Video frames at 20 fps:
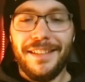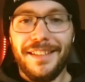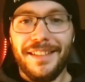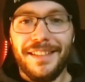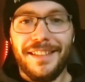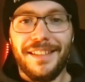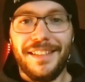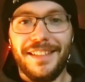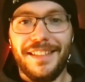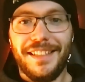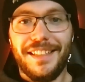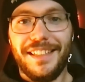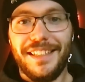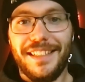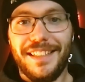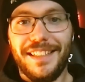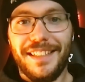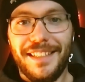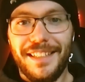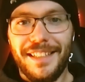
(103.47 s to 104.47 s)
One which
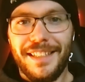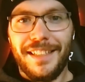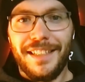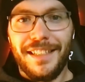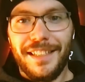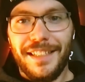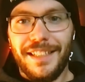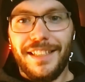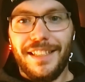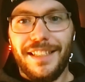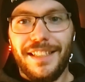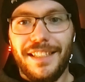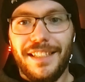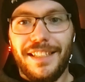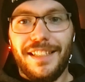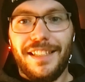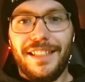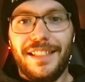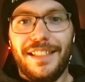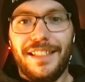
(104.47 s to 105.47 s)
requires human
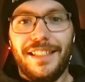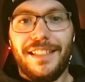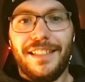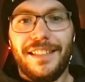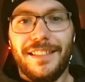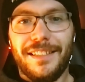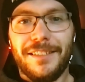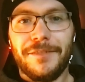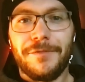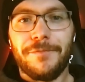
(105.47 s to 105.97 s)
intervention.